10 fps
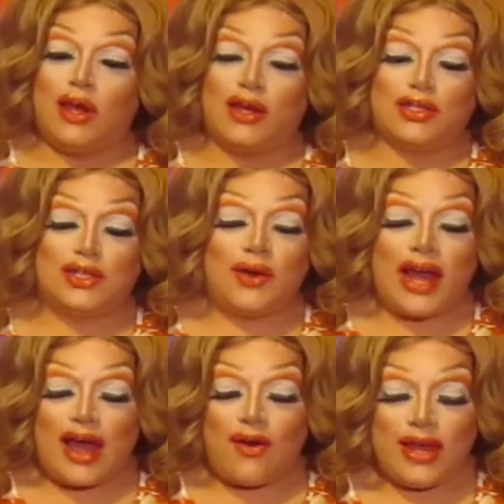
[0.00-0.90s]
So
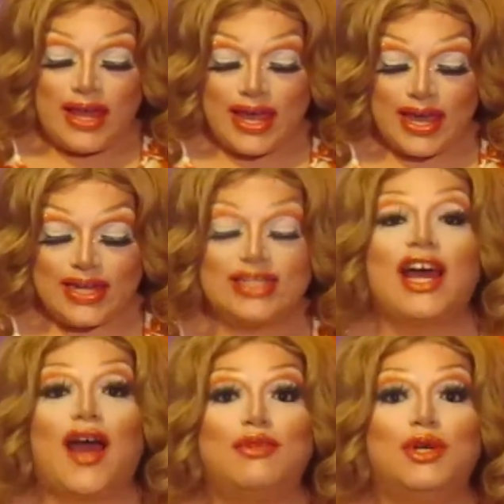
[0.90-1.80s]
now, it is
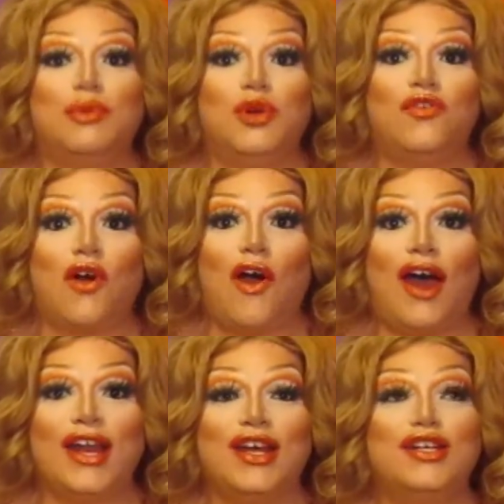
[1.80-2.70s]
time to move
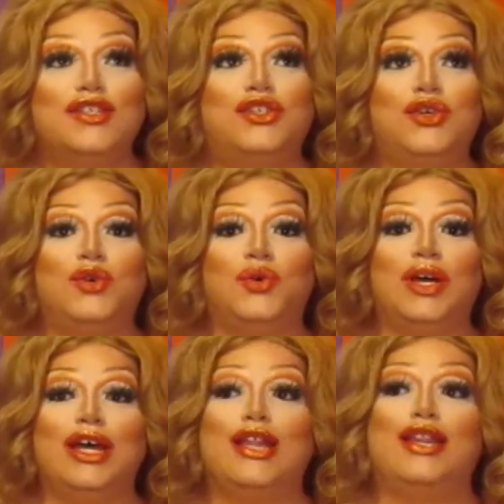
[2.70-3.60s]
on
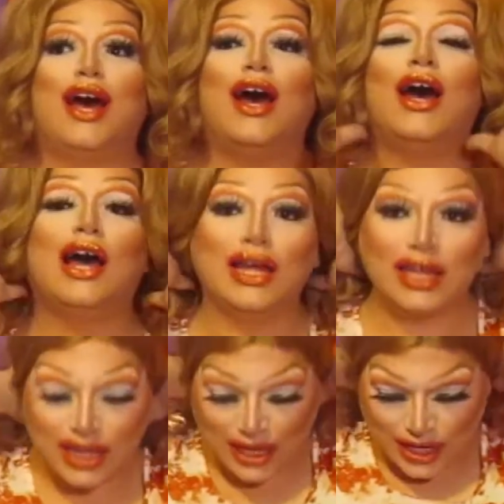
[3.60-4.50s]
to the
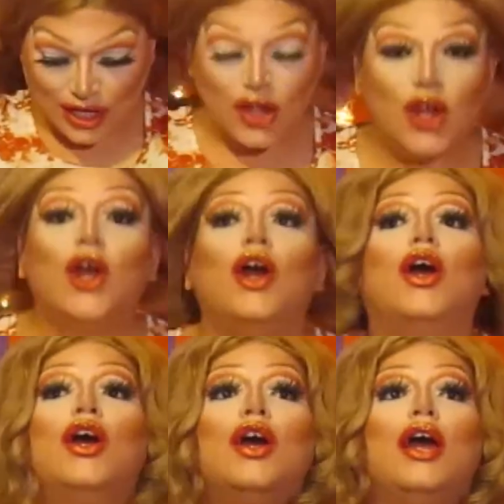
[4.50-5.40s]

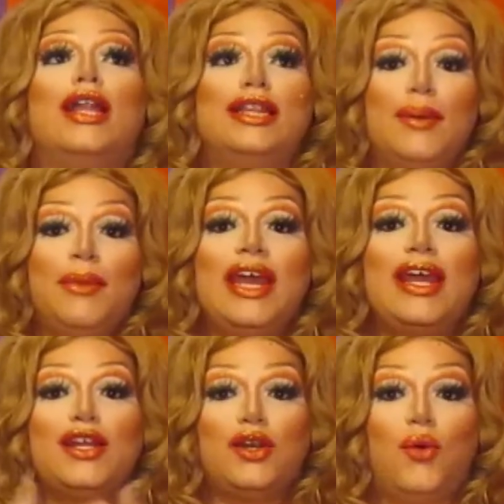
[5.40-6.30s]

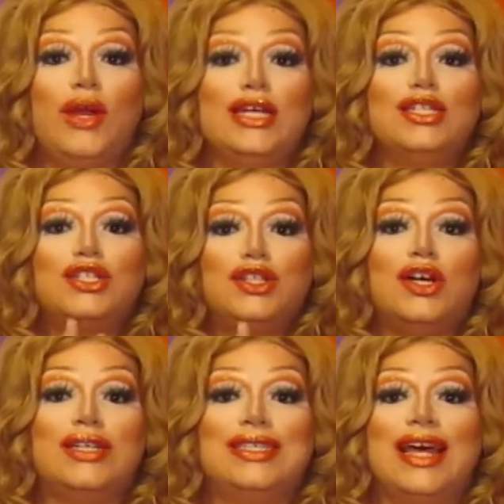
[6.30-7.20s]
eliminated queens
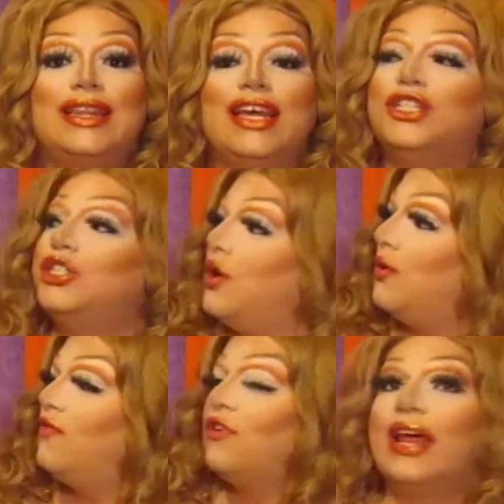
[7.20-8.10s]
looks that they
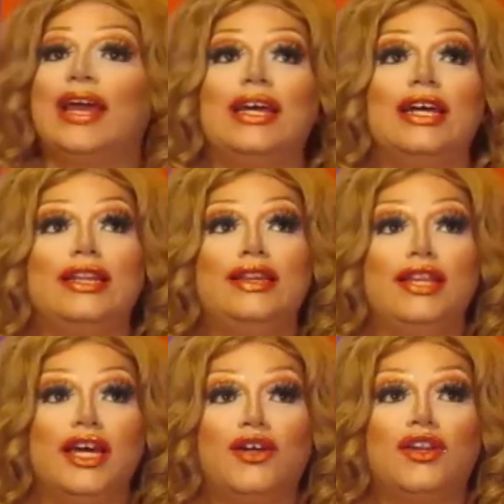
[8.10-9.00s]
showed for like
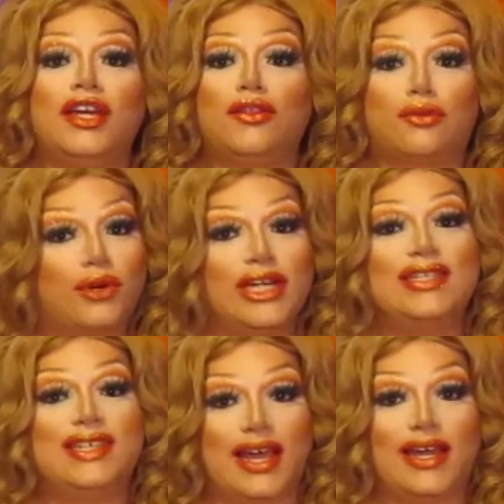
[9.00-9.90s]
literally 3
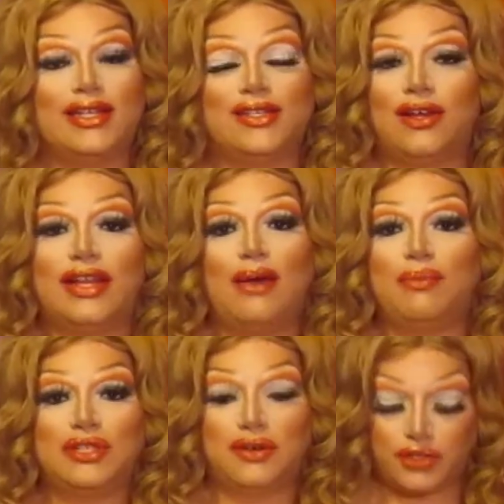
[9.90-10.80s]
seconds on the
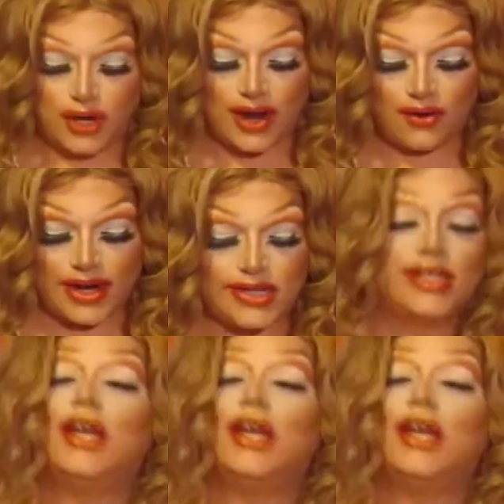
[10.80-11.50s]
episode of Drag Race.